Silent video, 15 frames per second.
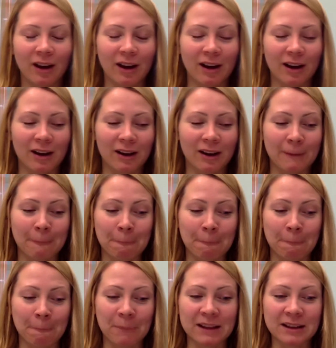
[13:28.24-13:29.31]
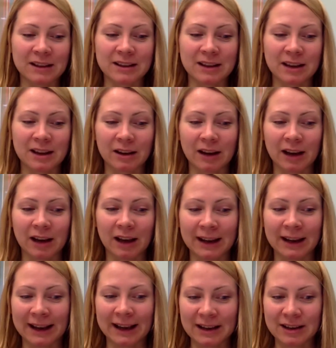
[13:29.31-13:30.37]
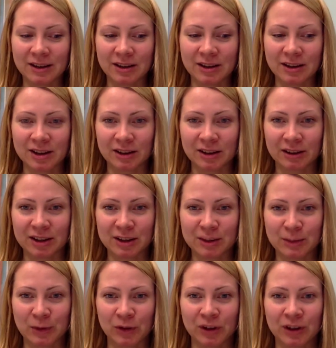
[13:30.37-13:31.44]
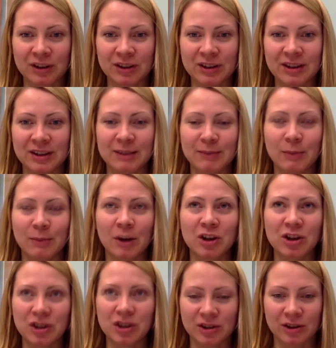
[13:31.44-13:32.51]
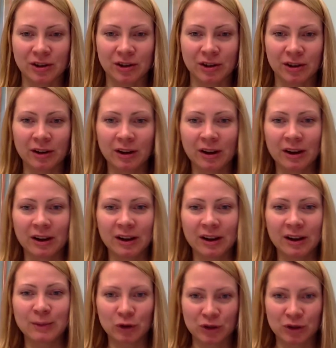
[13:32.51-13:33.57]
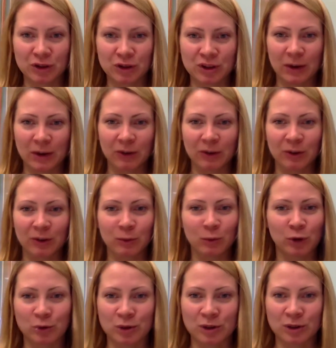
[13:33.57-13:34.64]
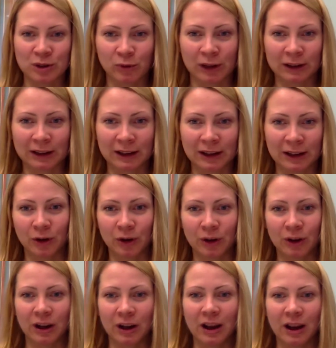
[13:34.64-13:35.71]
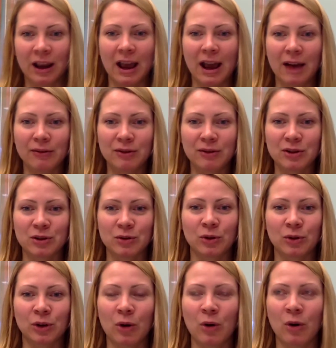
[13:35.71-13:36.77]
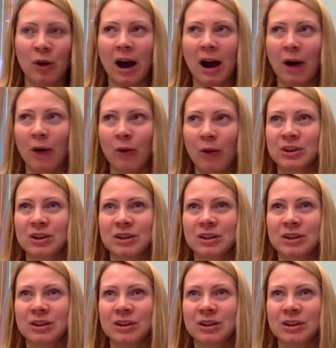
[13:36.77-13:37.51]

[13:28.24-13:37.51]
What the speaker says: And I guess this experience is much easier, is more transparent, more user-friendly. You don't have to go out